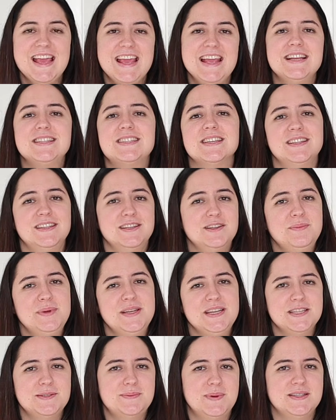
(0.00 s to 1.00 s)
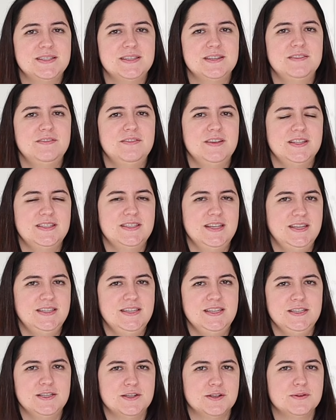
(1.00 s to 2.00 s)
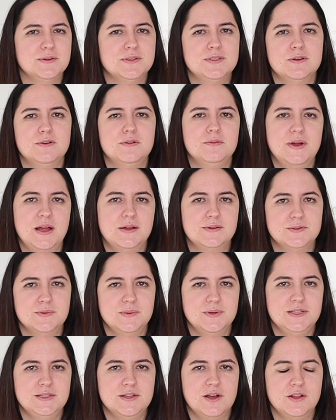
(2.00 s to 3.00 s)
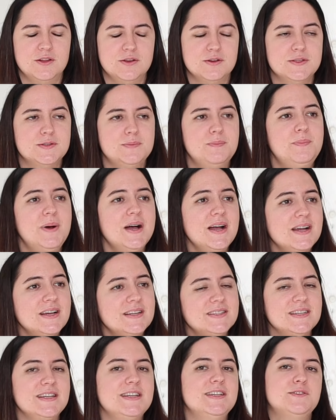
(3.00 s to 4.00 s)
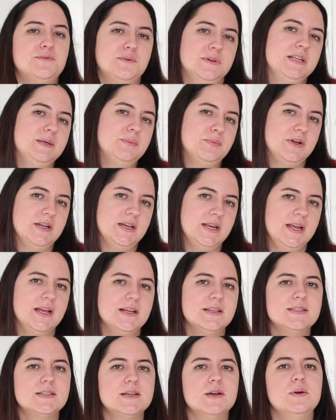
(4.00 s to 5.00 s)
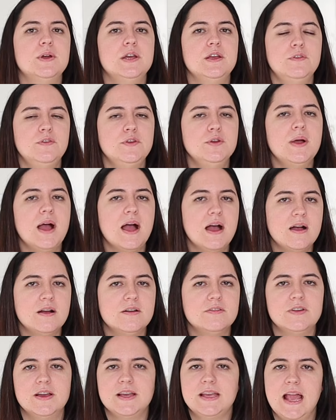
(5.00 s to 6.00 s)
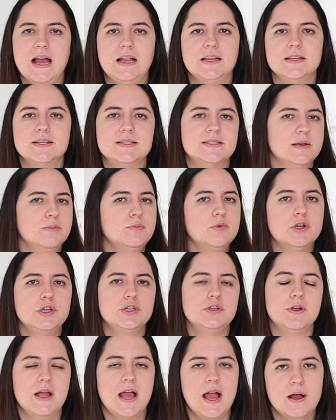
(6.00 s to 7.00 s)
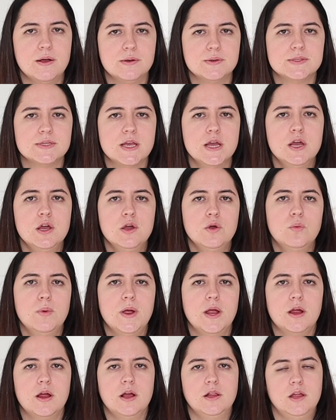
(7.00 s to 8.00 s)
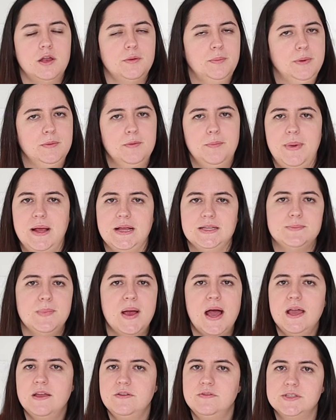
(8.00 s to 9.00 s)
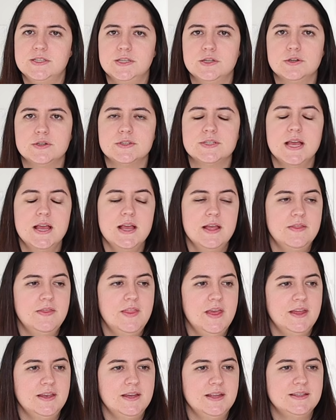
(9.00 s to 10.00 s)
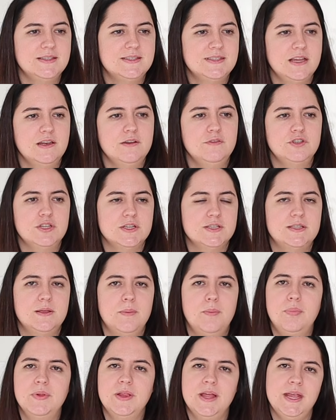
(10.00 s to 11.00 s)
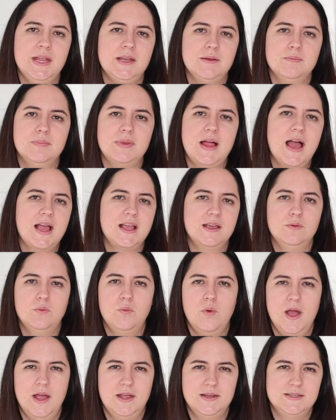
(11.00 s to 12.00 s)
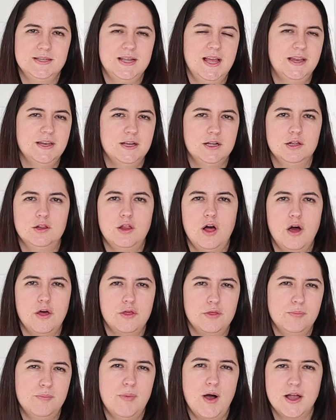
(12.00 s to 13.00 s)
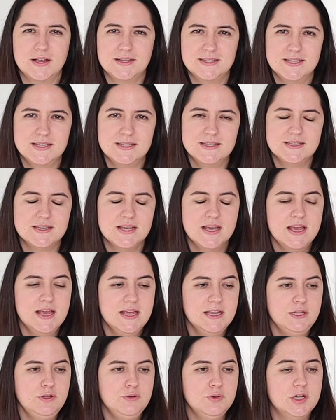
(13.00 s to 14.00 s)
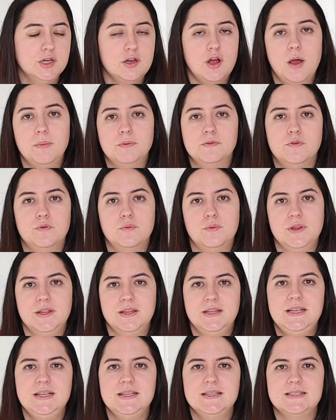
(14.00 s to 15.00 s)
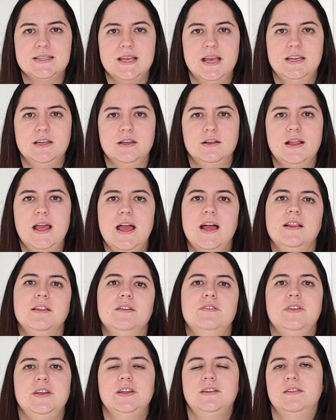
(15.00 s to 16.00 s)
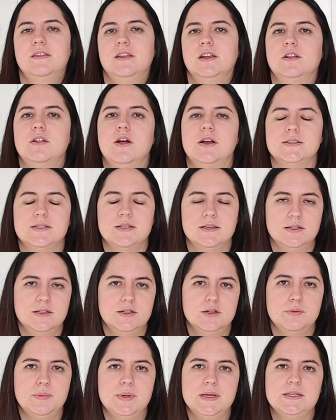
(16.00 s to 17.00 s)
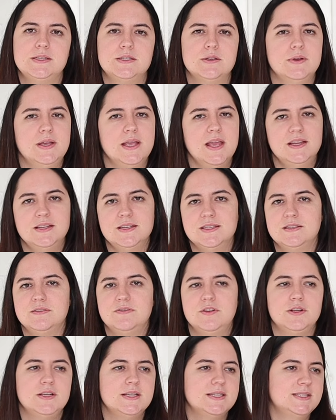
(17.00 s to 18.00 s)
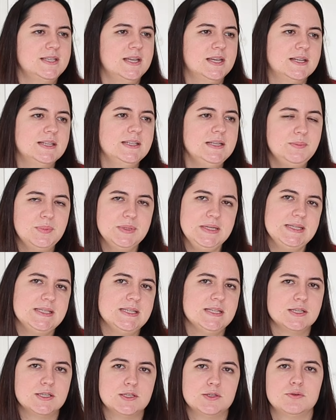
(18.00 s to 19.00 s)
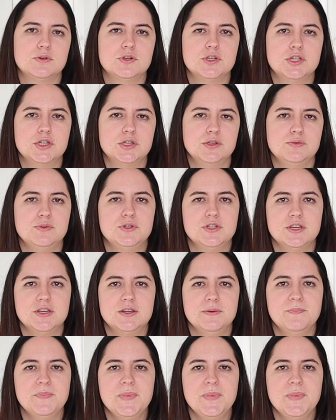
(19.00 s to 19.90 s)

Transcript: It's a little bit expensive. It's 18 euros, so around $20, but it's really pretty. And so if you have a Kallax somewhere in your house where a lot of people pass by, visitors, then instead of just the plain black and white kind of cloth boxes, you can opt for one of these and it'll elevate the closet a little bit. So again, it's a very aesthetically pleasing storage solution.